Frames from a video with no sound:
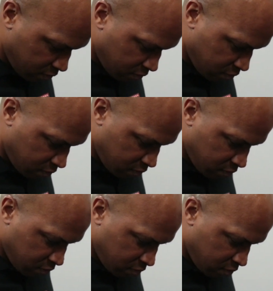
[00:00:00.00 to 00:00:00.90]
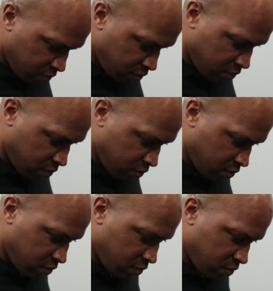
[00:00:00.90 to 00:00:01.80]
sport of boxing is always
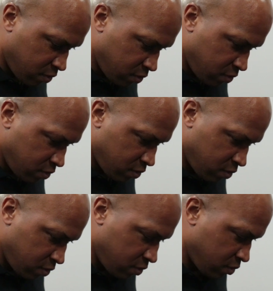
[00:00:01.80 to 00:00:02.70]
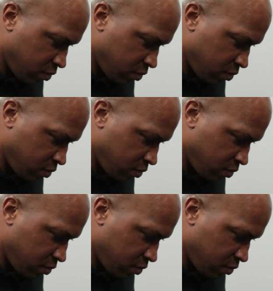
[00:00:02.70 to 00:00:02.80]
buzzing, especially here in Dallas.